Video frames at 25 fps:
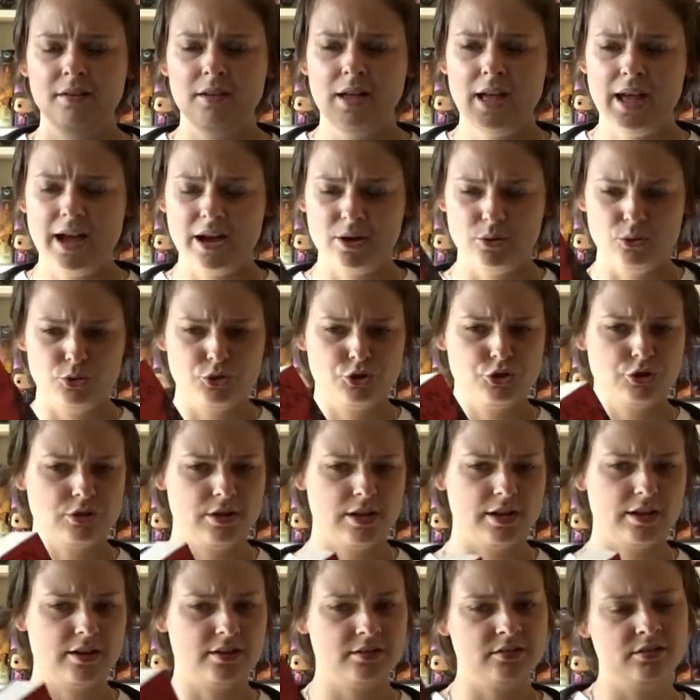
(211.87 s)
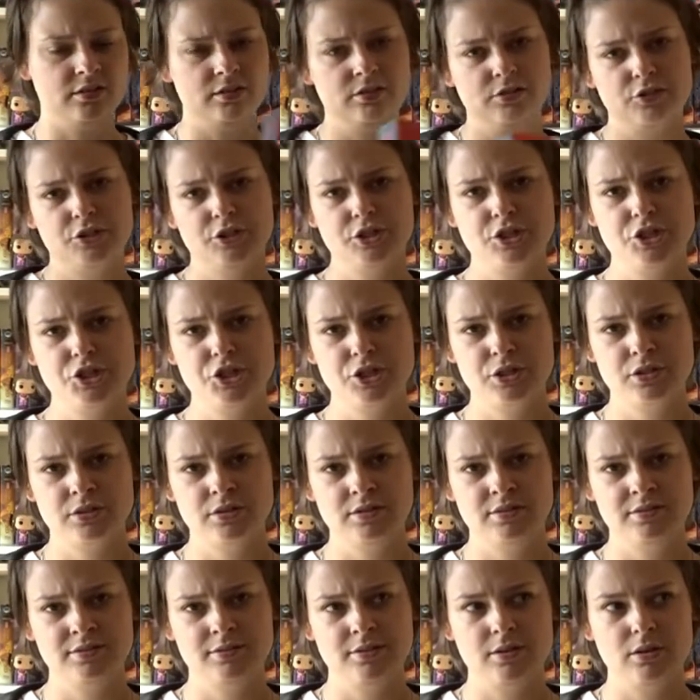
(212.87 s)
out like another edition
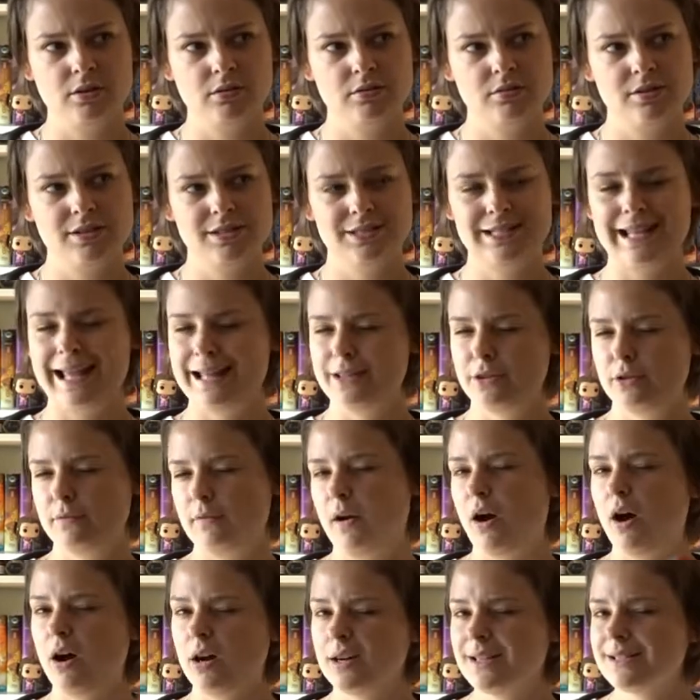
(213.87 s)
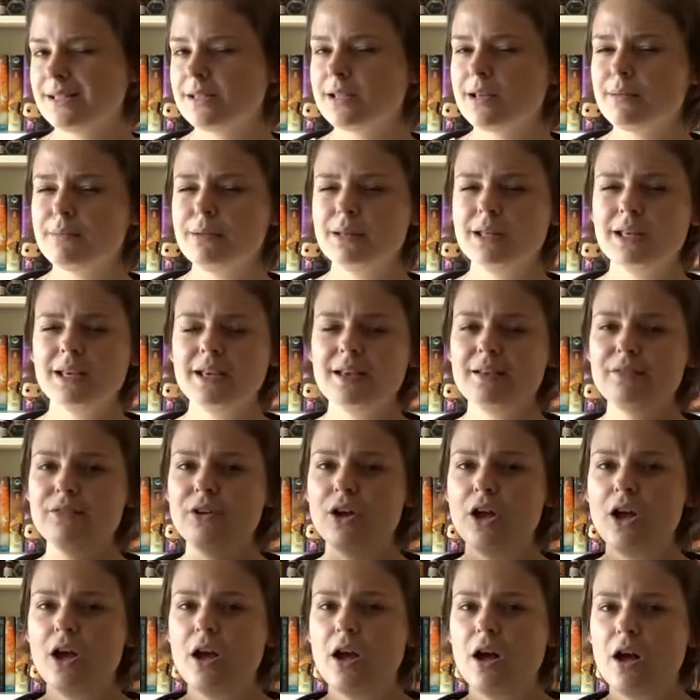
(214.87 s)
in the end of August, I believe,
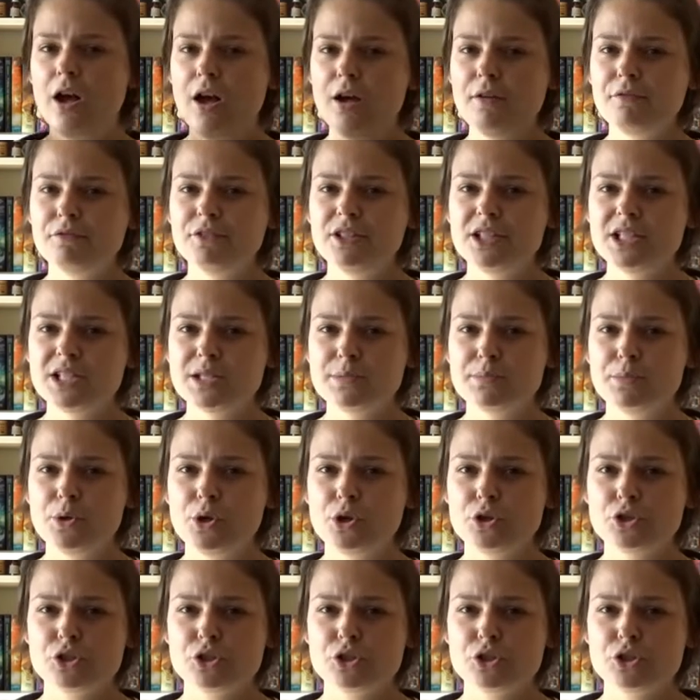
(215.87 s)
of this book.